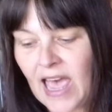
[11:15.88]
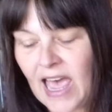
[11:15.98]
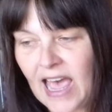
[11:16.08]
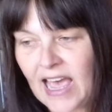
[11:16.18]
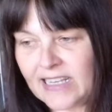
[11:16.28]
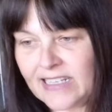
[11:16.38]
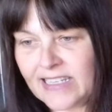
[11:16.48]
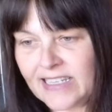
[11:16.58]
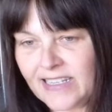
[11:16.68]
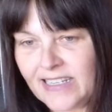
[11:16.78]

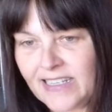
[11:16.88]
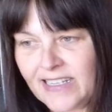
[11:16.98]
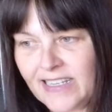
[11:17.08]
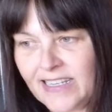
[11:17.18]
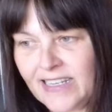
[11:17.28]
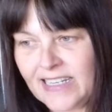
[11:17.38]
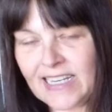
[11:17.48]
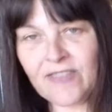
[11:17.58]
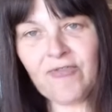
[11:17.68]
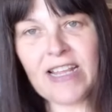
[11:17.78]
And it
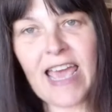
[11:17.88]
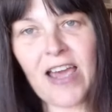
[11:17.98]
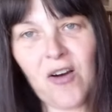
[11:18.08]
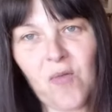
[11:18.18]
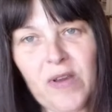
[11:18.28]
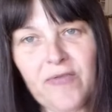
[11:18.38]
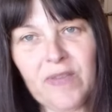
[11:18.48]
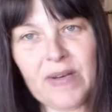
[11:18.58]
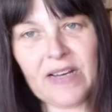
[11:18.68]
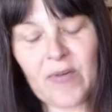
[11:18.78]
doesn't really help when you're
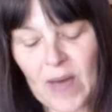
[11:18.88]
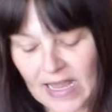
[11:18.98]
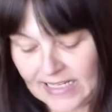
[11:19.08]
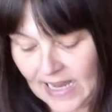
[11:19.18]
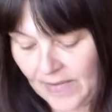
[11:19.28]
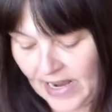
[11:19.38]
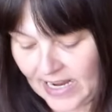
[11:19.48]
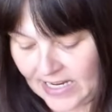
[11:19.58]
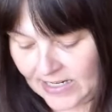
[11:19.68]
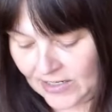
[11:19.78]
in the middle of a pandemic
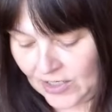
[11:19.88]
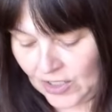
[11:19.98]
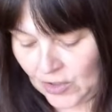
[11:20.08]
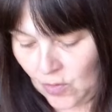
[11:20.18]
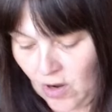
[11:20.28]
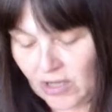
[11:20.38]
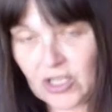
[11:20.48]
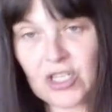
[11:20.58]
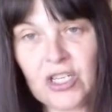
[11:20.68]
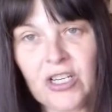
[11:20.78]
to
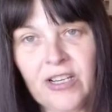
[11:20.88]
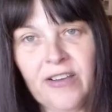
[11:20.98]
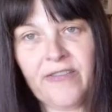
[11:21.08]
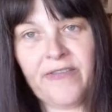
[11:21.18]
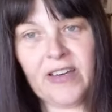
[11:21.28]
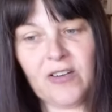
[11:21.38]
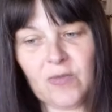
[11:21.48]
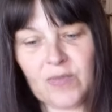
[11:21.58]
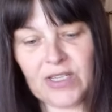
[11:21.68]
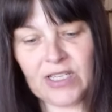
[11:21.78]
watch
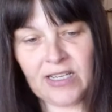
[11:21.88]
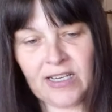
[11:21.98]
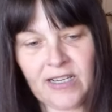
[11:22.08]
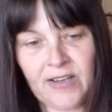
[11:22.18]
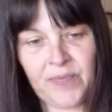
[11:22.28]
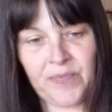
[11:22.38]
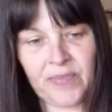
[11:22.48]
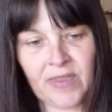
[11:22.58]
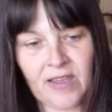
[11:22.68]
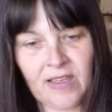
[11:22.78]
films
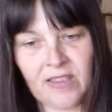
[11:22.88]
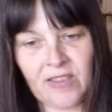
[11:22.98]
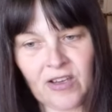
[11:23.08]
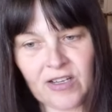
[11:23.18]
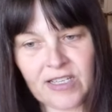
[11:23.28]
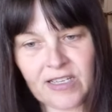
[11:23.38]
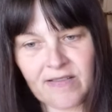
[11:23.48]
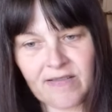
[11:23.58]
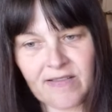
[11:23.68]
that